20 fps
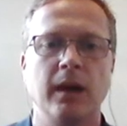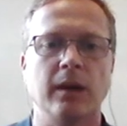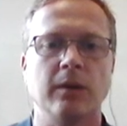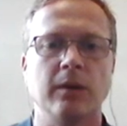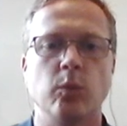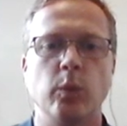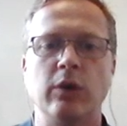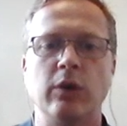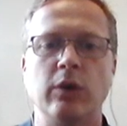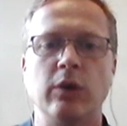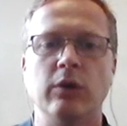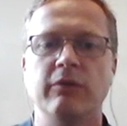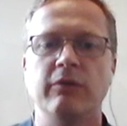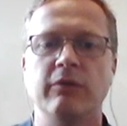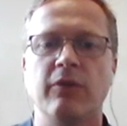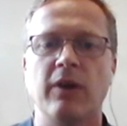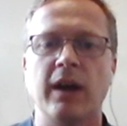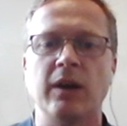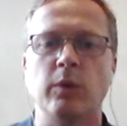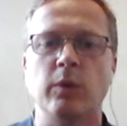We couldn't
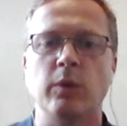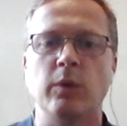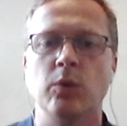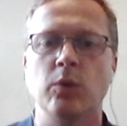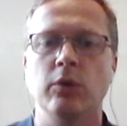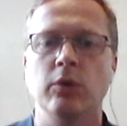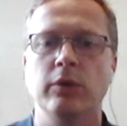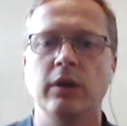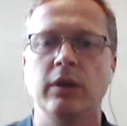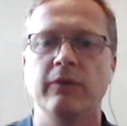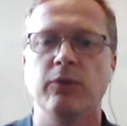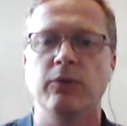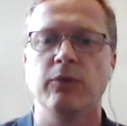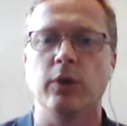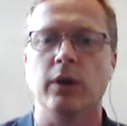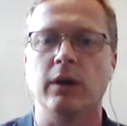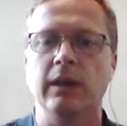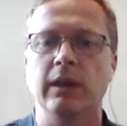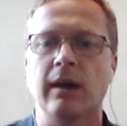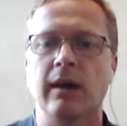find what you were looking for.
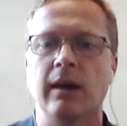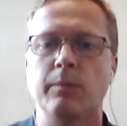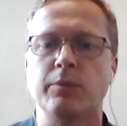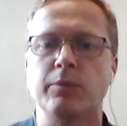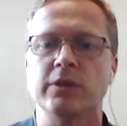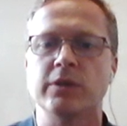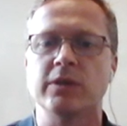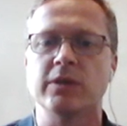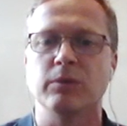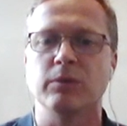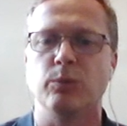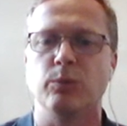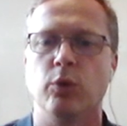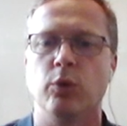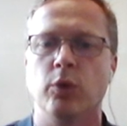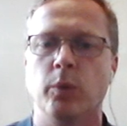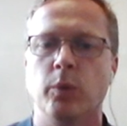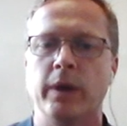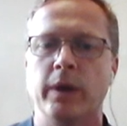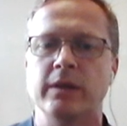Click Options for
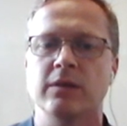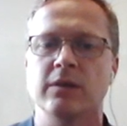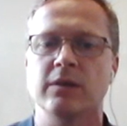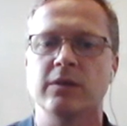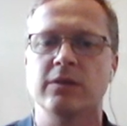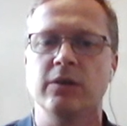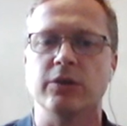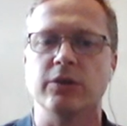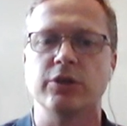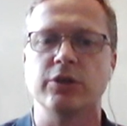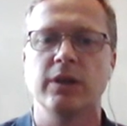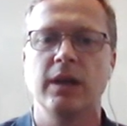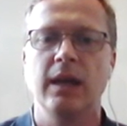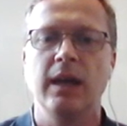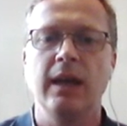more ways to search.